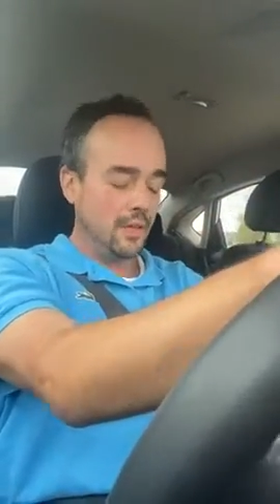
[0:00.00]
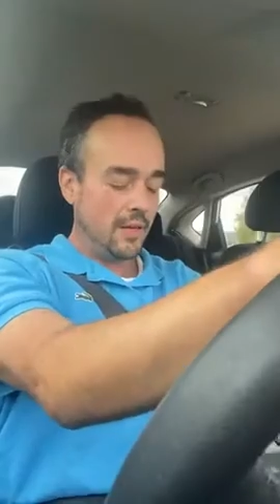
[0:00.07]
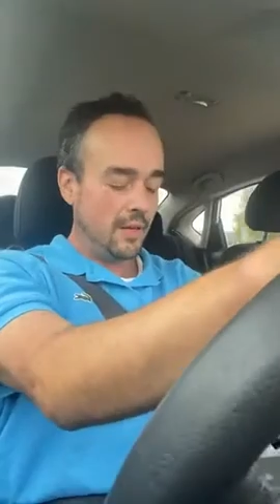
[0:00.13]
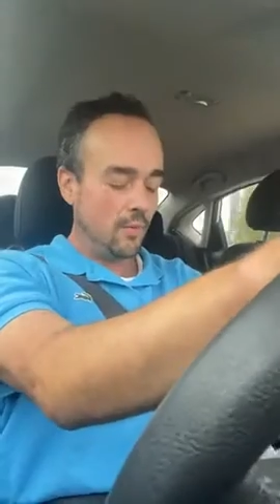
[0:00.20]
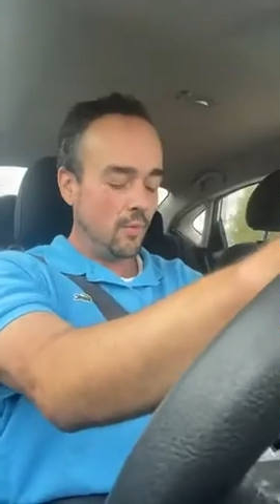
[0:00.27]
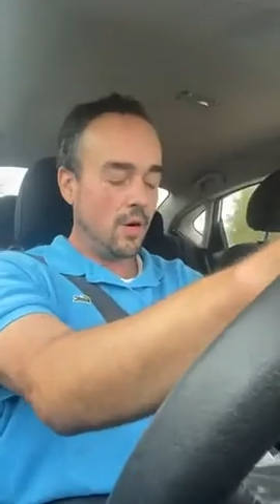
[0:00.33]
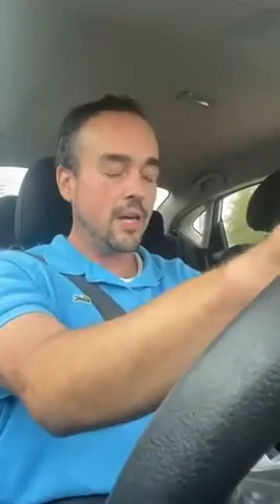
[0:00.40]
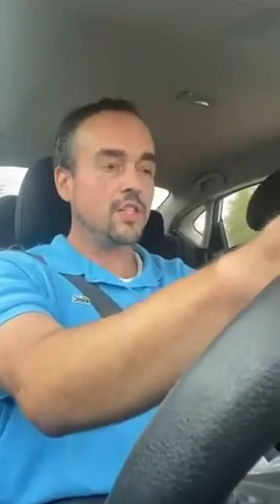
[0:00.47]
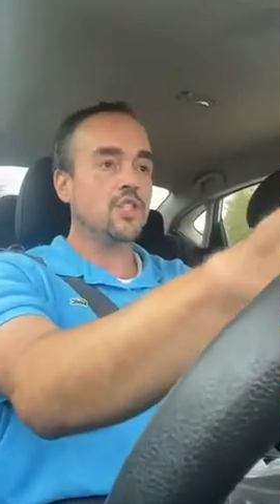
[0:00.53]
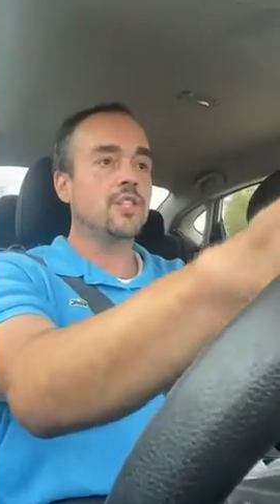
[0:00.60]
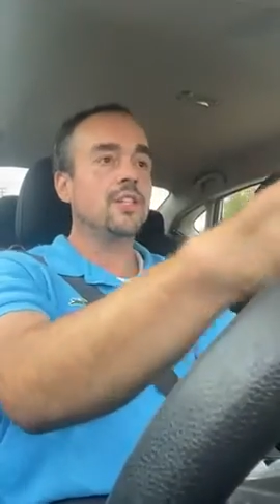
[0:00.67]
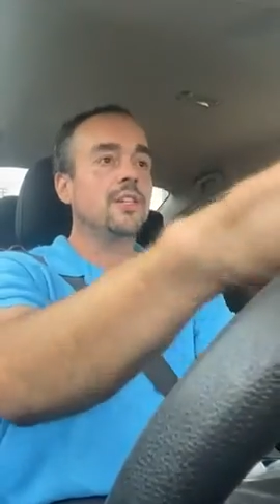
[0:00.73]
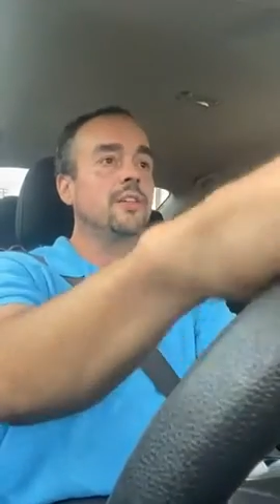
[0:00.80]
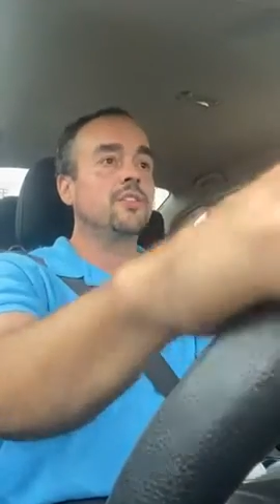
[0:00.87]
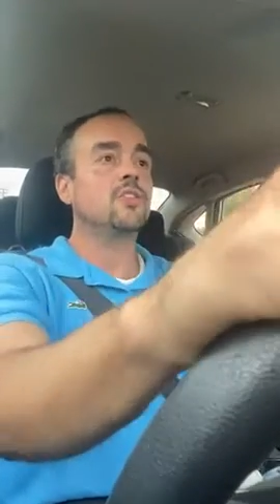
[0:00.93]
and watching
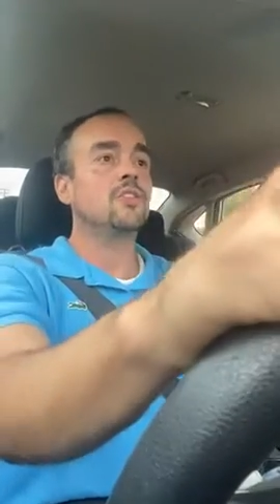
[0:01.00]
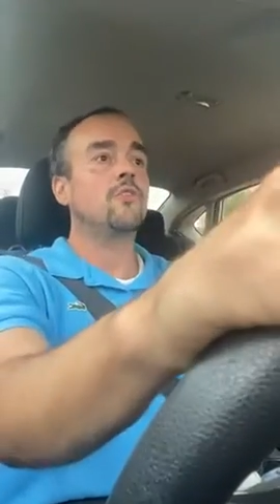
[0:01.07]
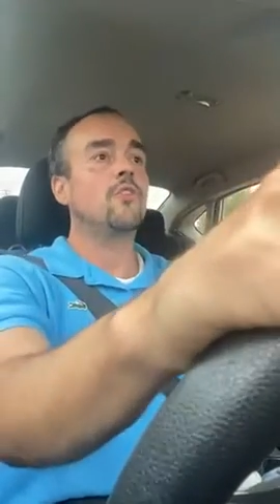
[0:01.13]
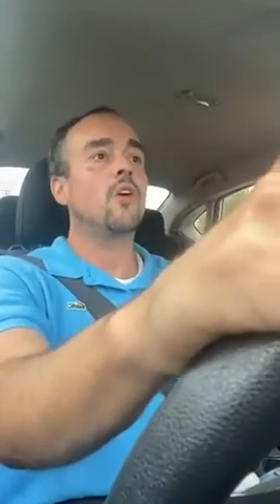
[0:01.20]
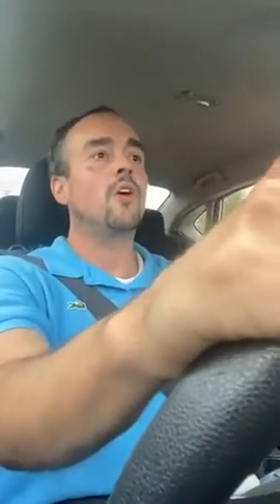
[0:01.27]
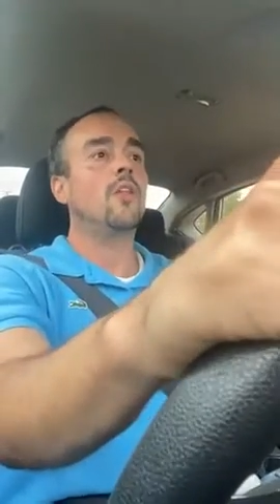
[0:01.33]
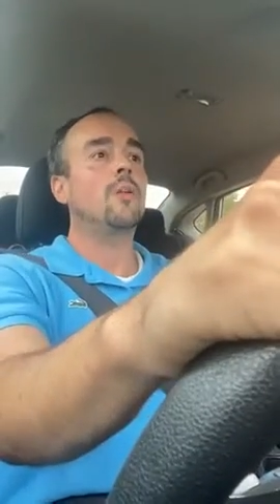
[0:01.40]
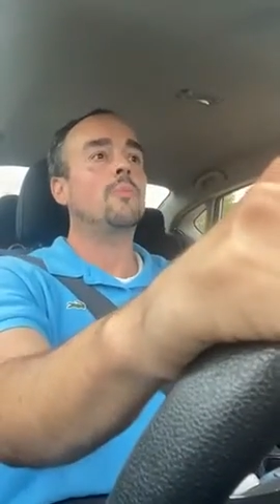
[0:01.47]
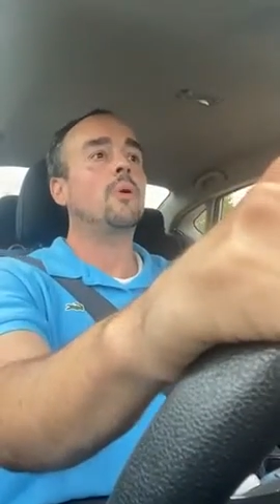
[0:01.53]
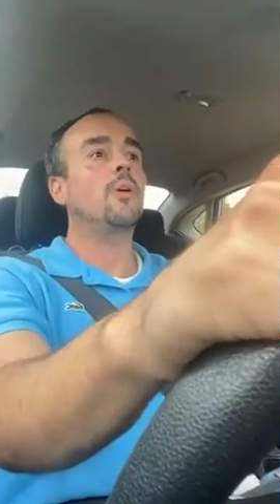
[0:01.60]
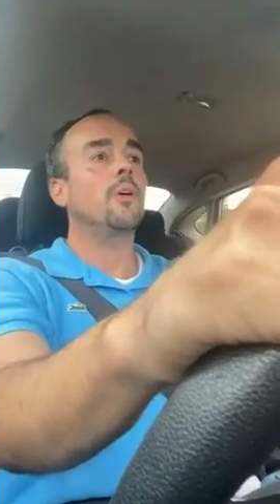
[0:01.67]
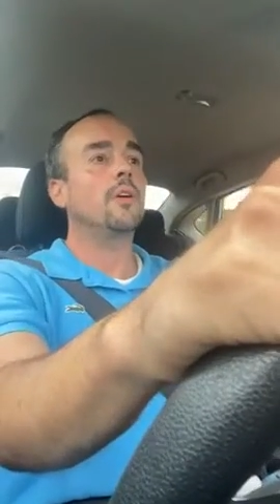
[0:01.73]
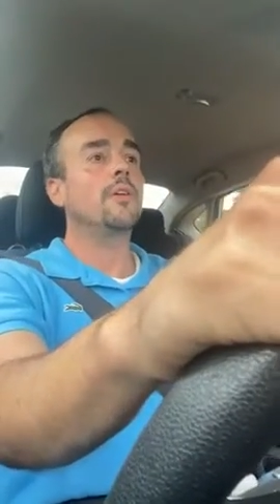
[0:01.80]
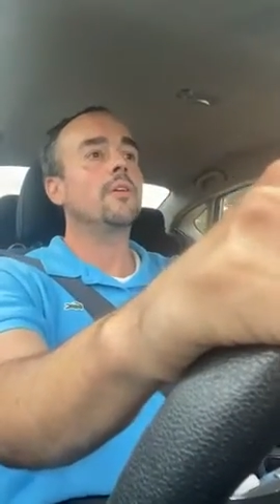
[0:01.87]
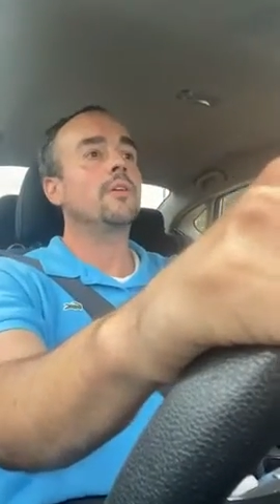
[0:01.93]
it just fall
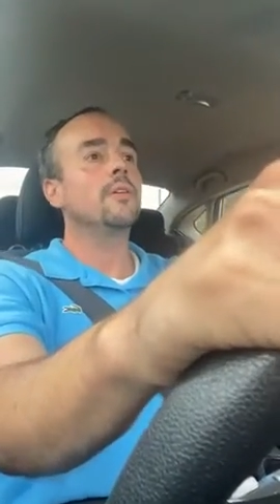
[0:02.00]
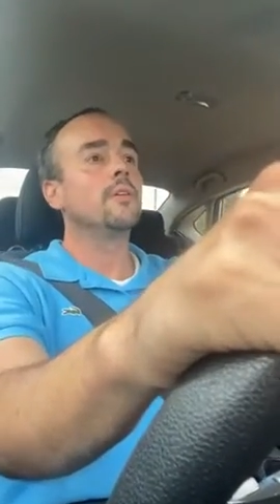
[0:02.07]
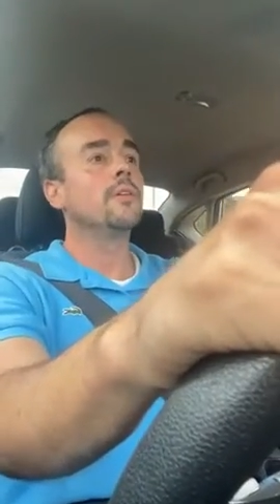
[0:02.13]
apart in,